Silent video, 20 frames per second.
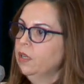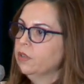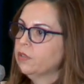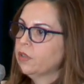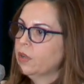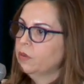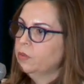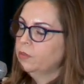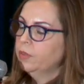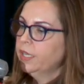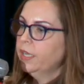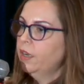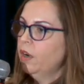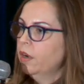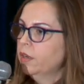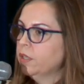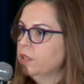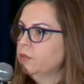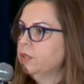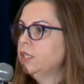So what I
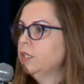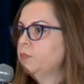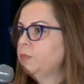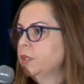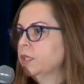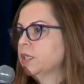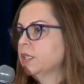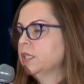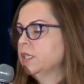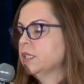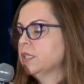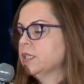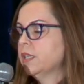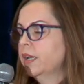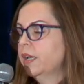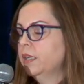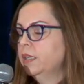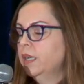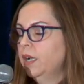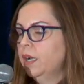argue in the book is
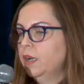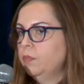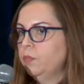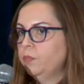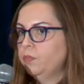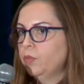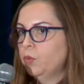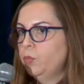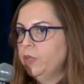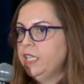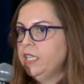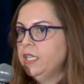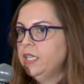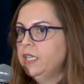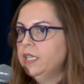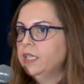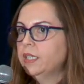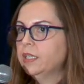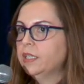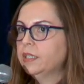that um, we
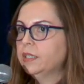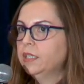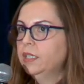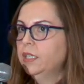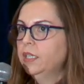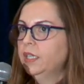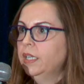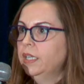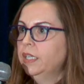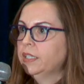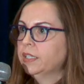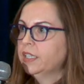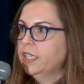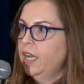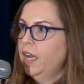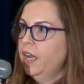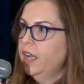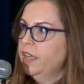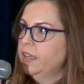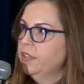need a, a
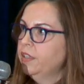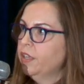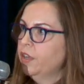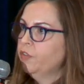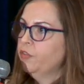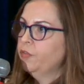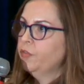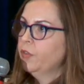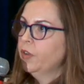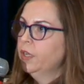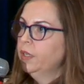kind of